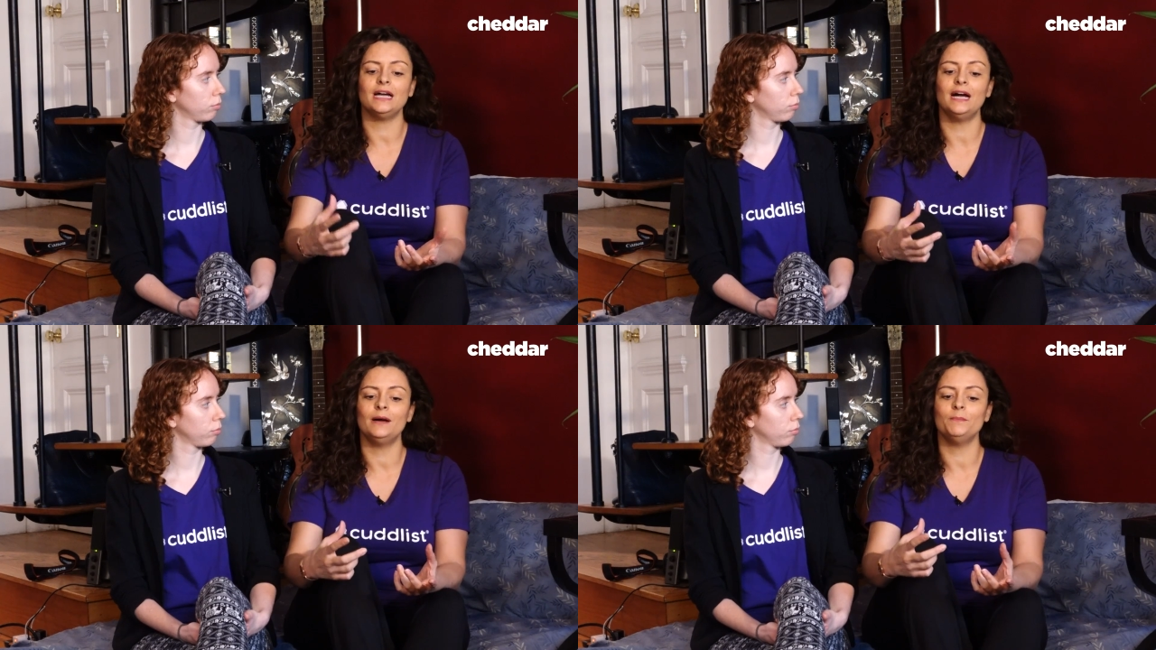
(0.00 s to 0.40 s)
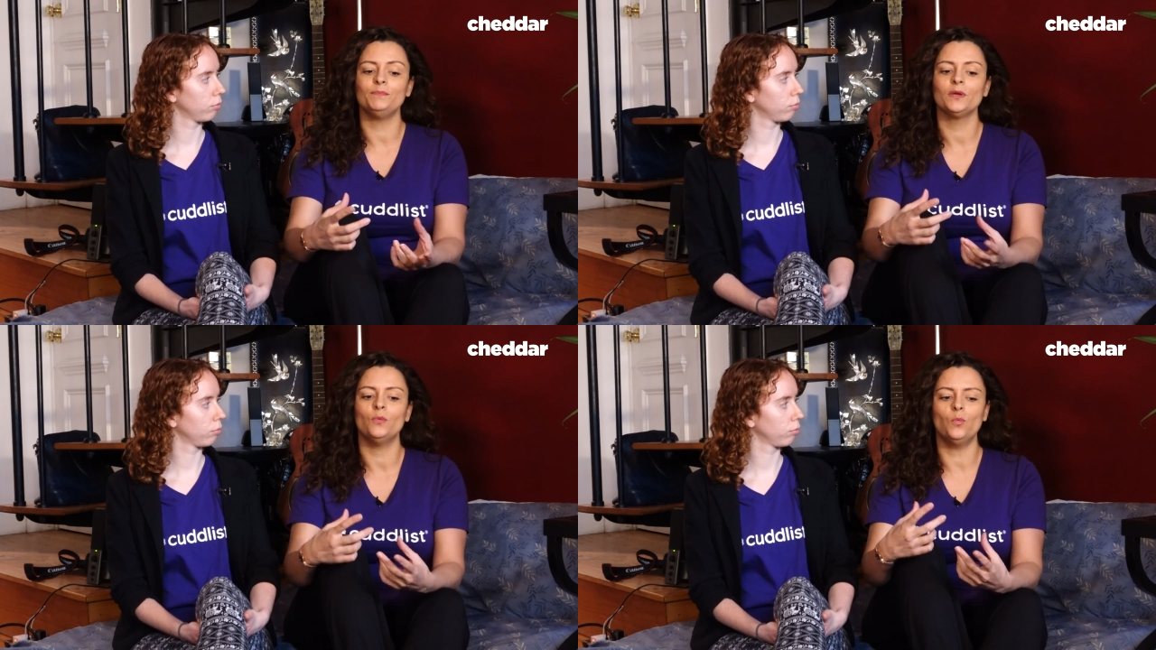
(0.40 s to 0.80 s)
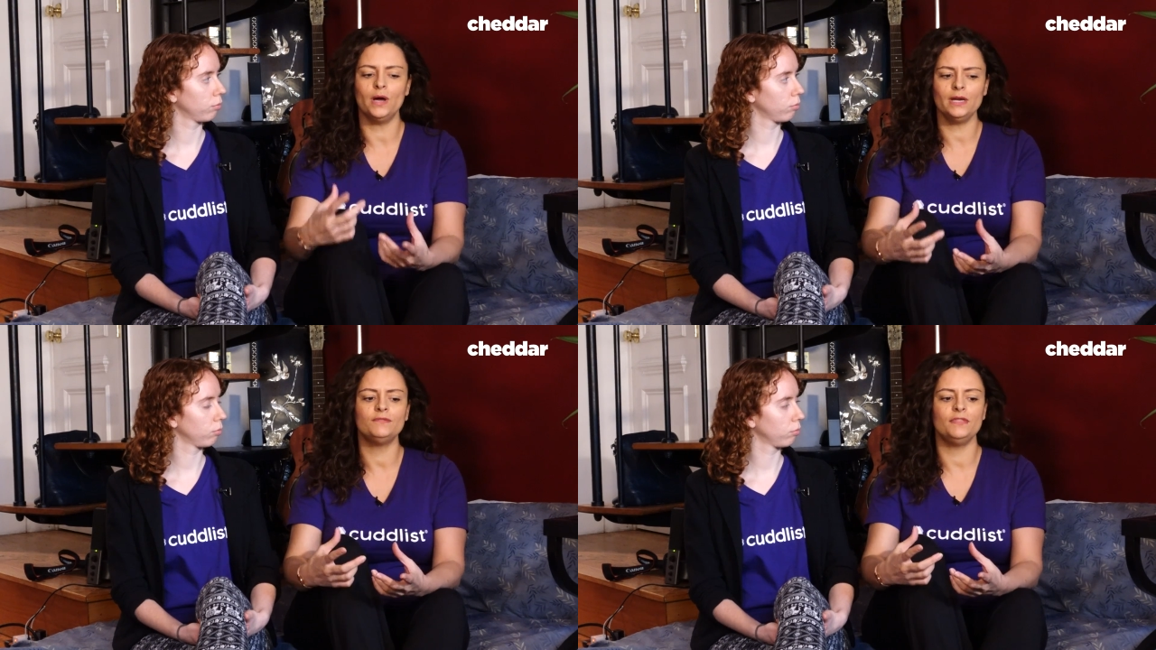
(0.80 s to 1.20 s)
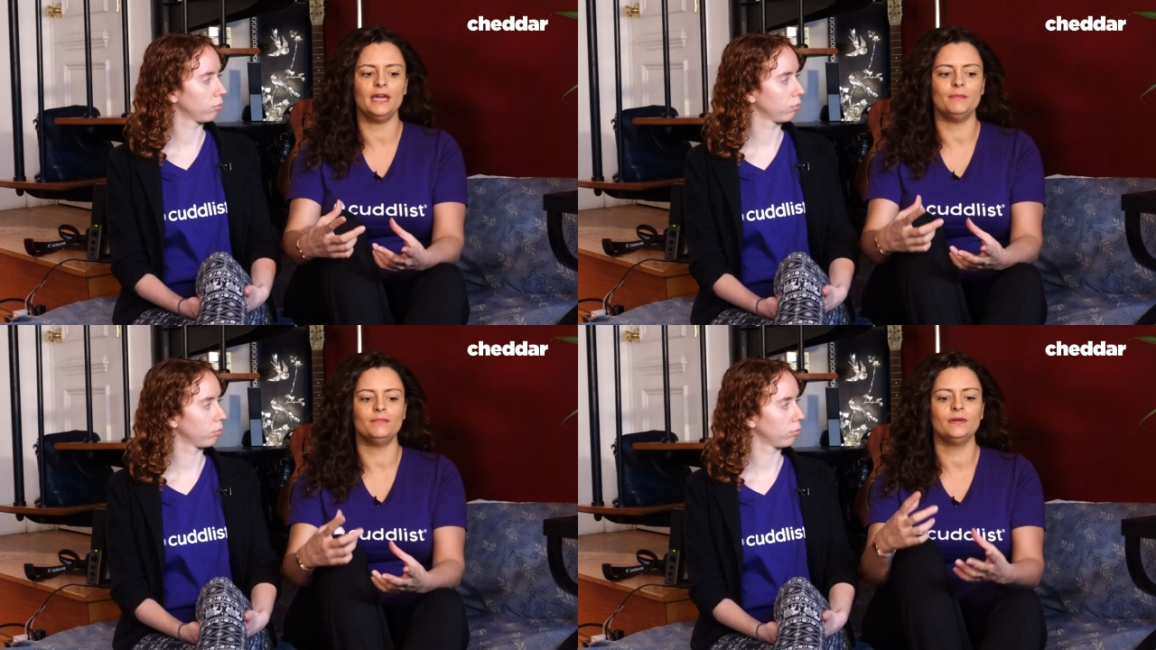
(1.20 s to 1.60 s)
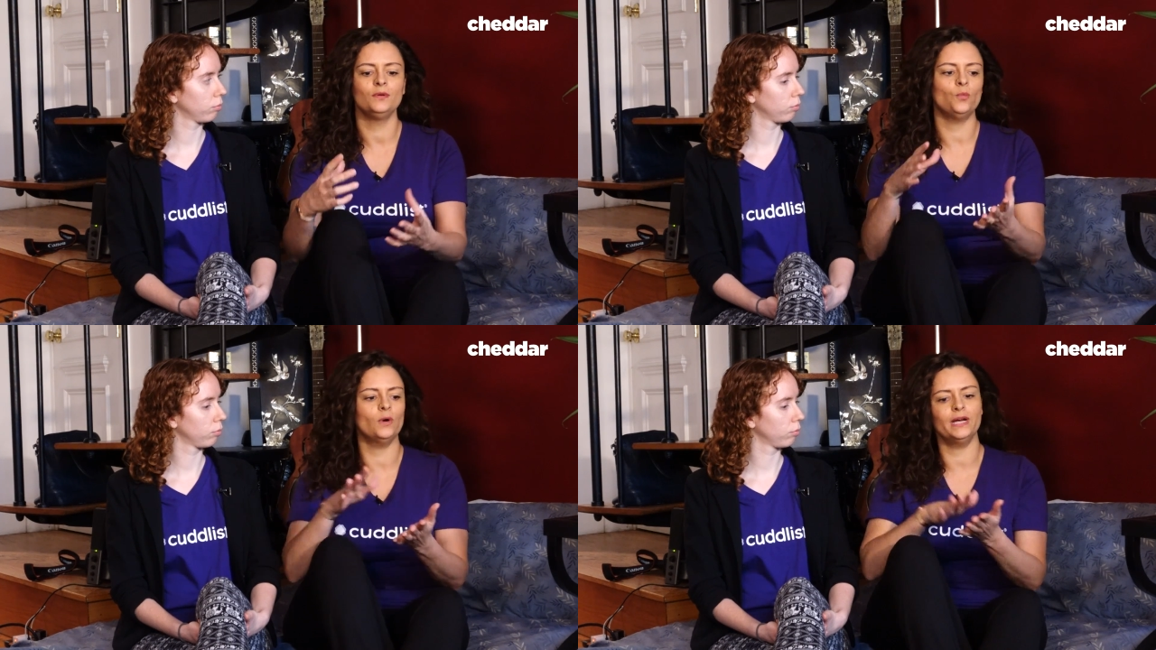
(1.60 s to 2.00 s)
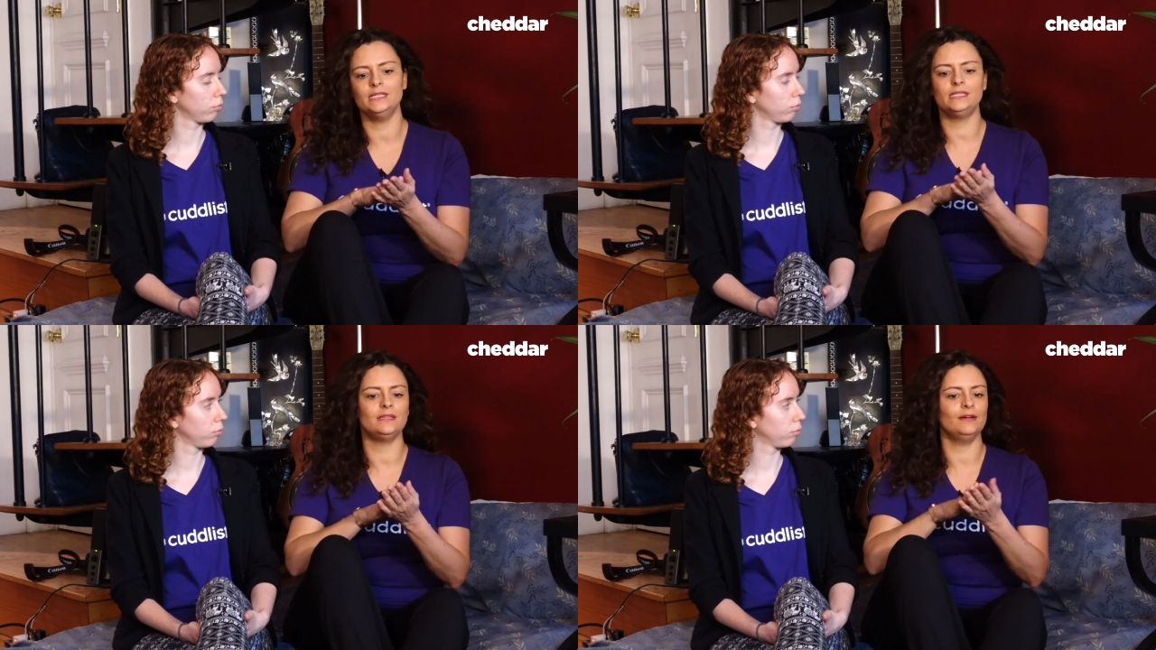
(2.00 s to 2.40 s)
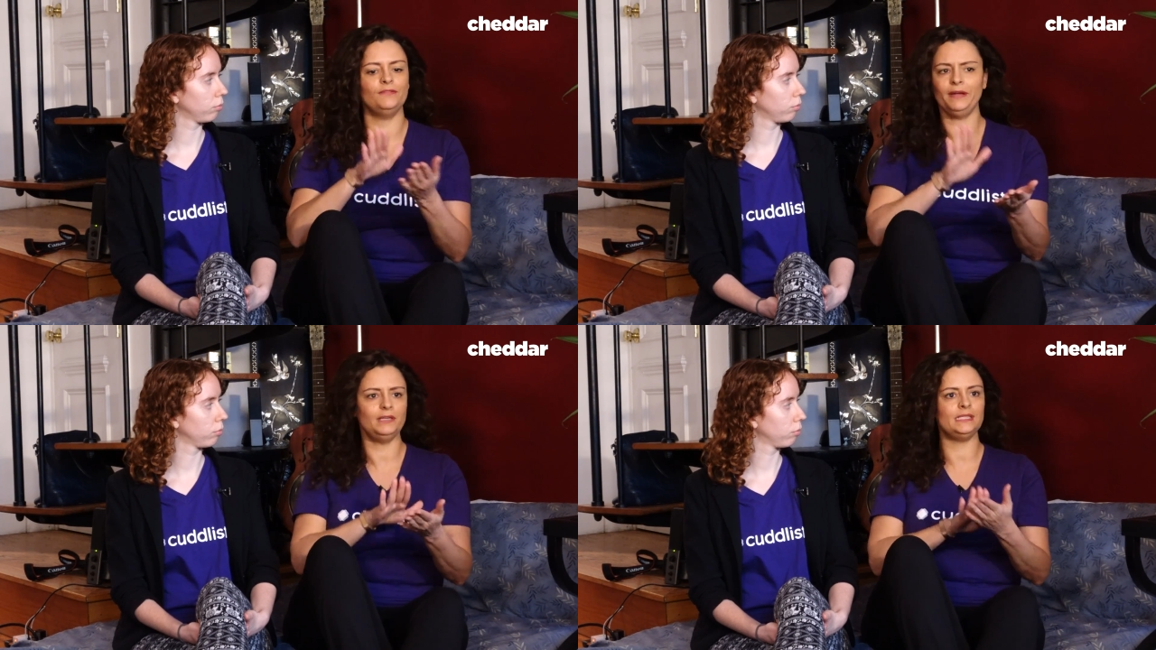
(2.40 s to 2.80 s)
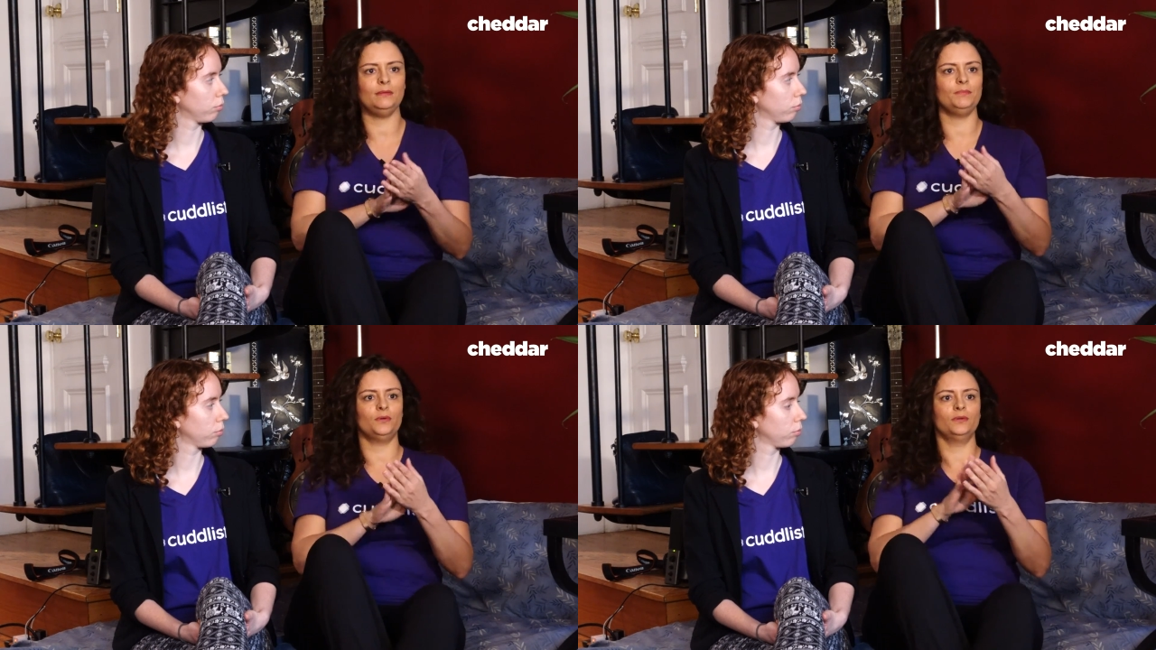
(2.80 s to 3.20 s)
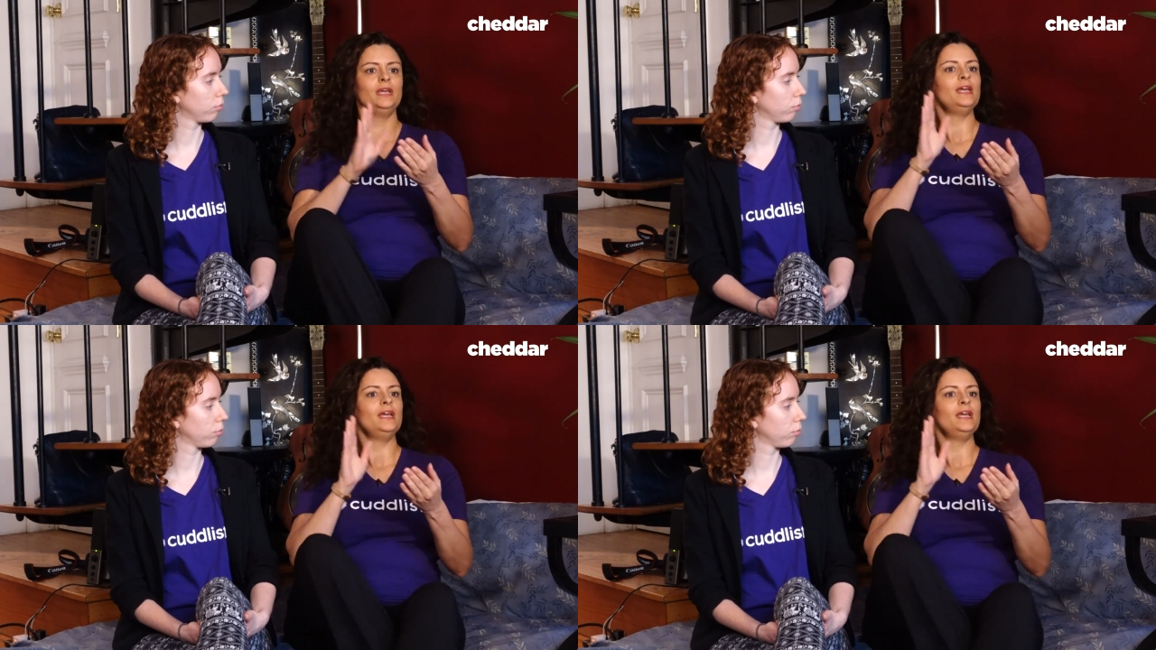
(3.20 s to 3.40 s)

Speaker 1: um, one of them was very simple.